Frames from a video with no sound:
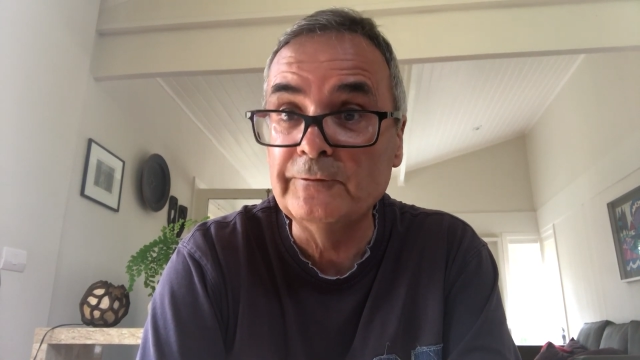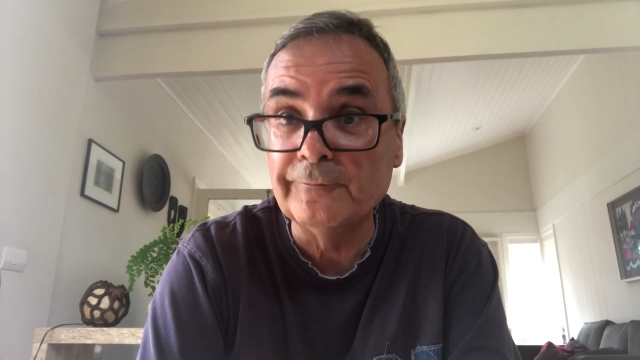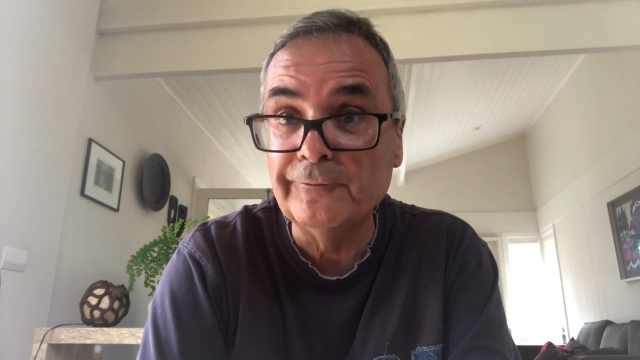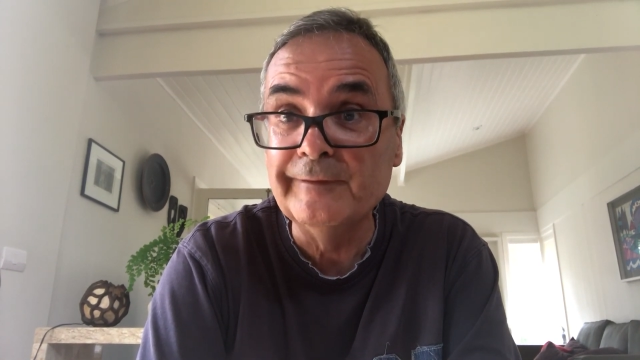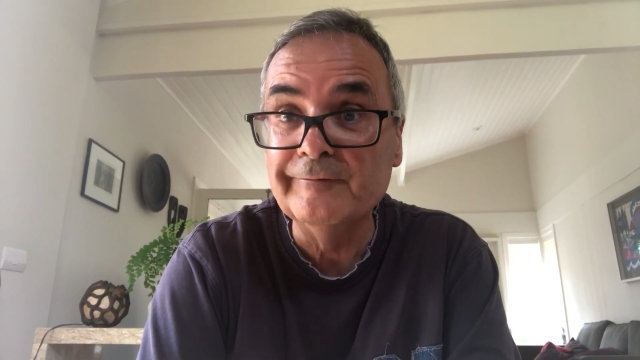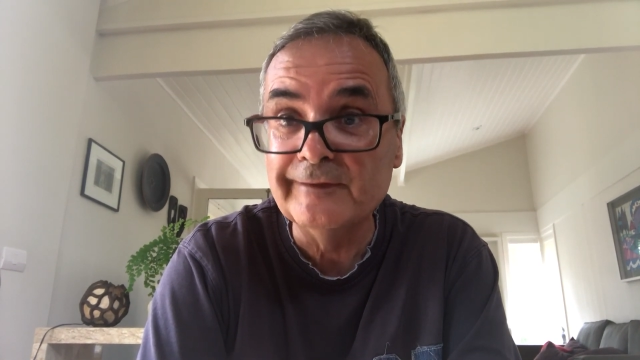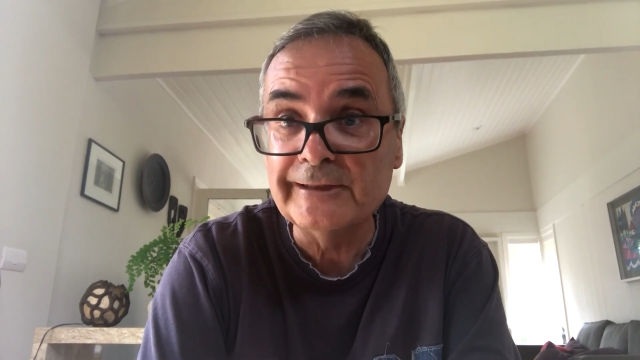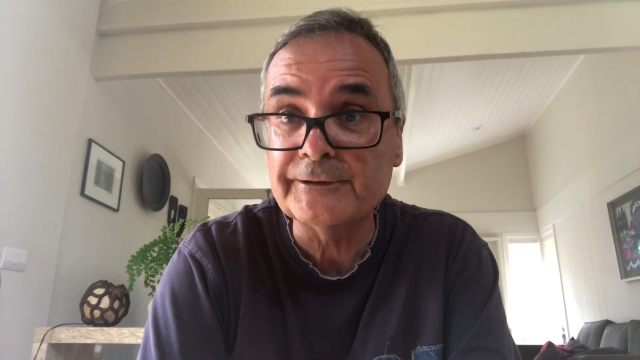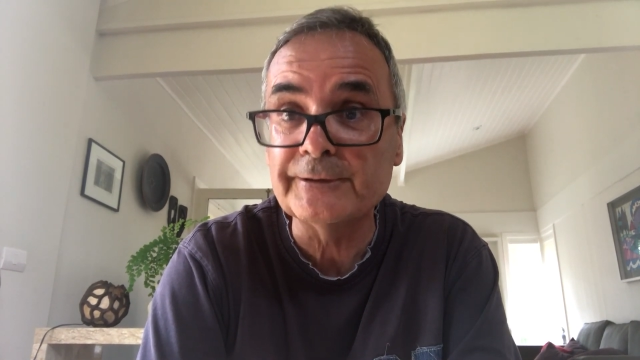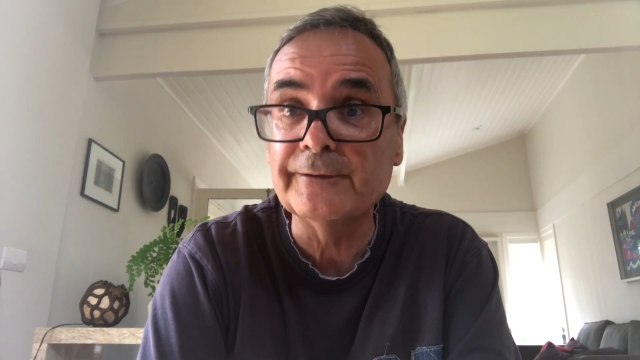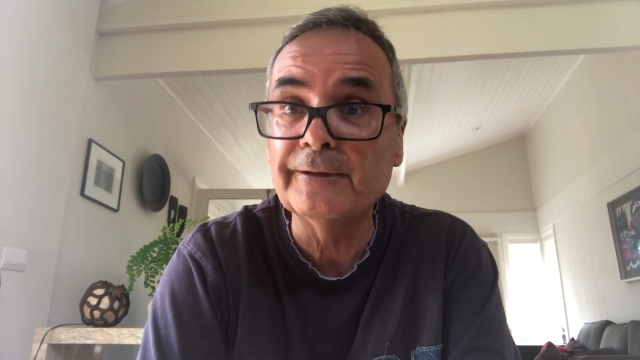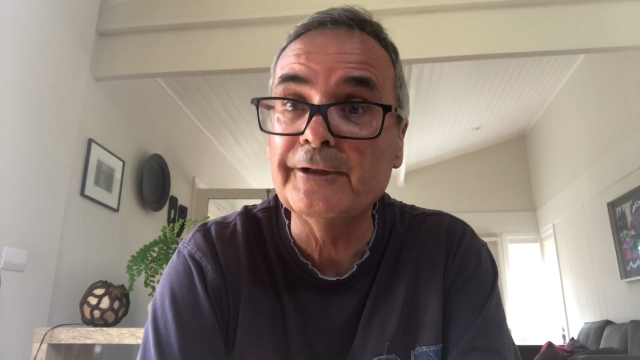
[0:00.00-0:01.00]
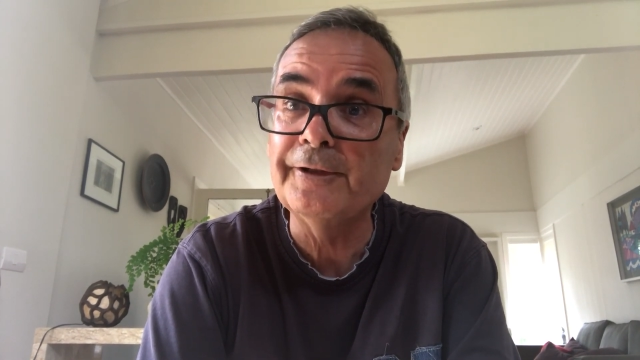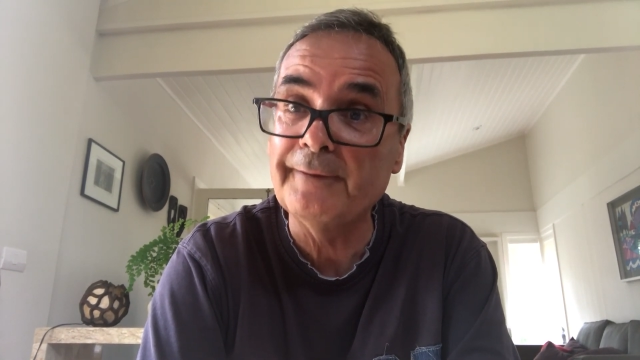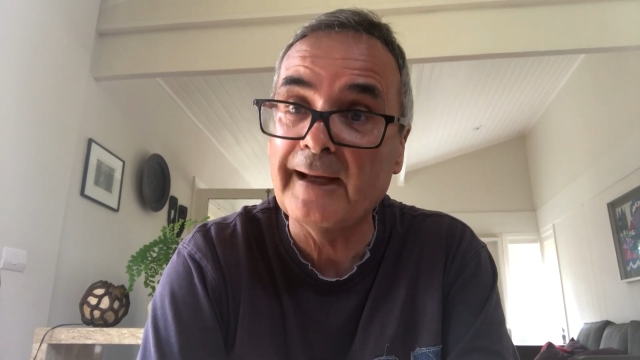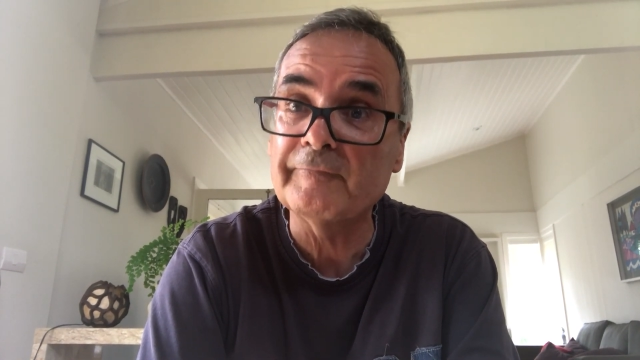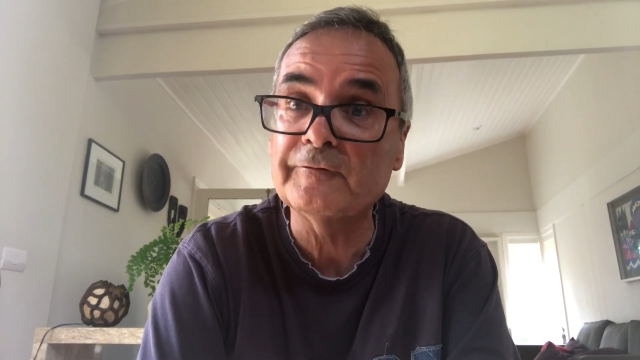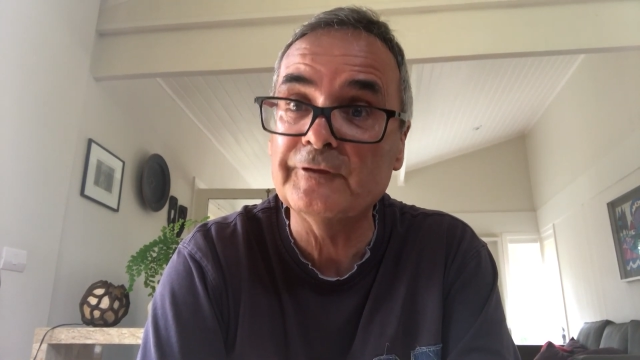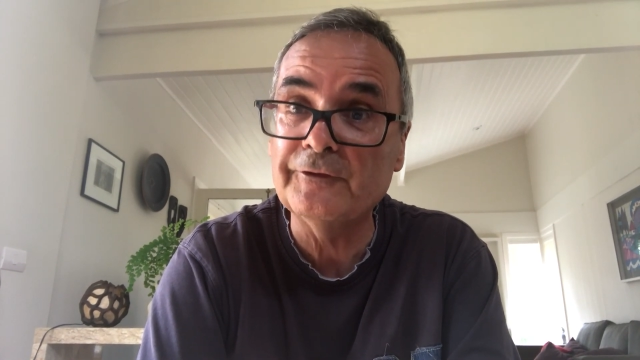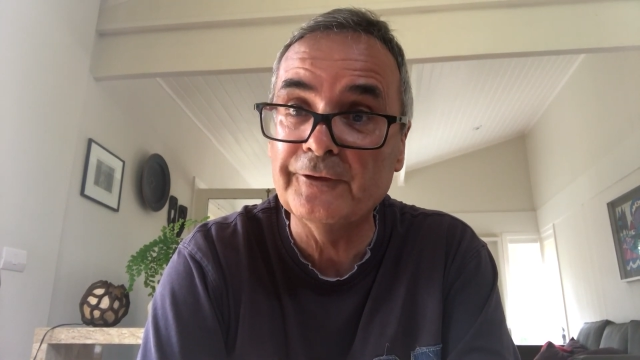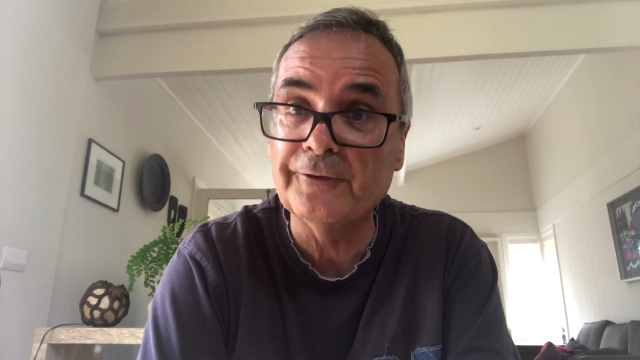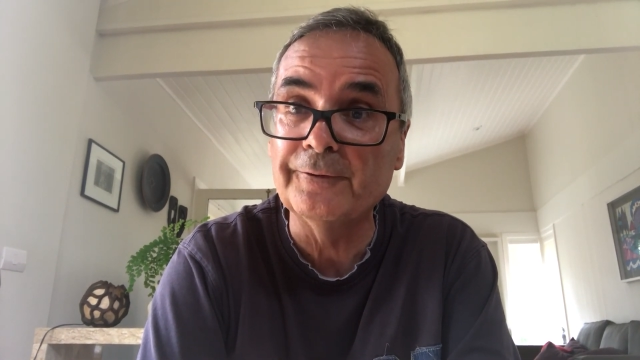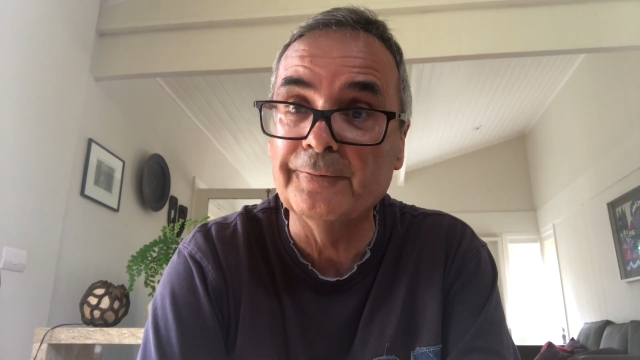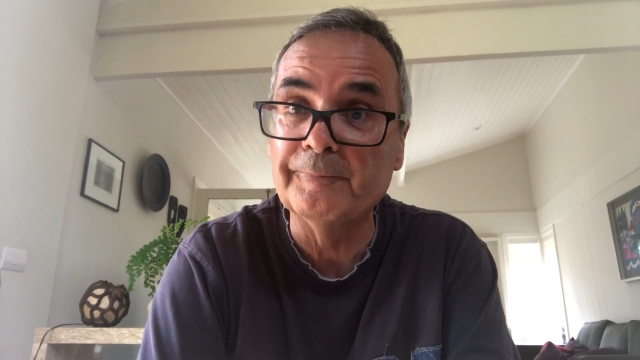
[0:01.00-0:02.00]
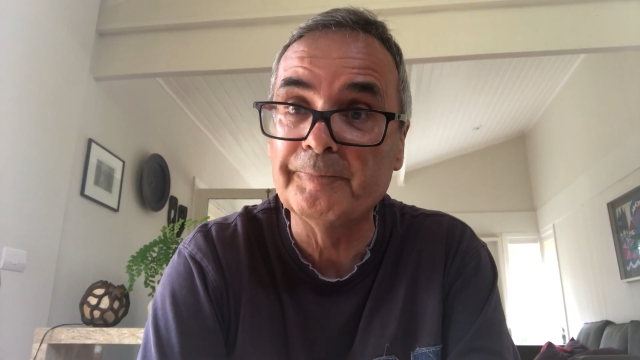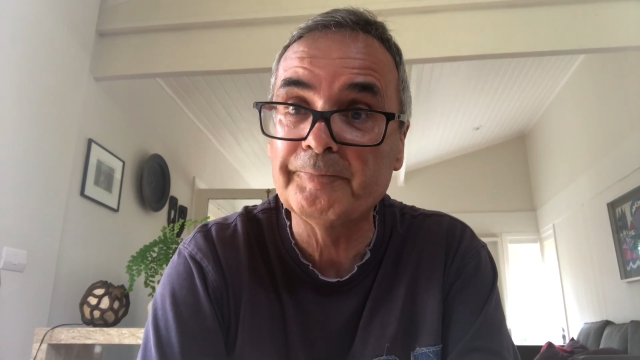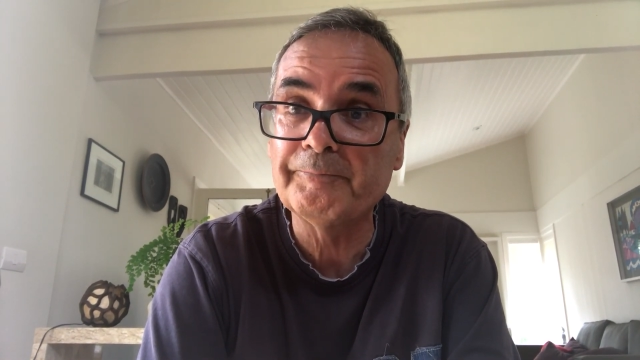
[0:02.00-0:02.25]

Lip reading: of revision that you have to do.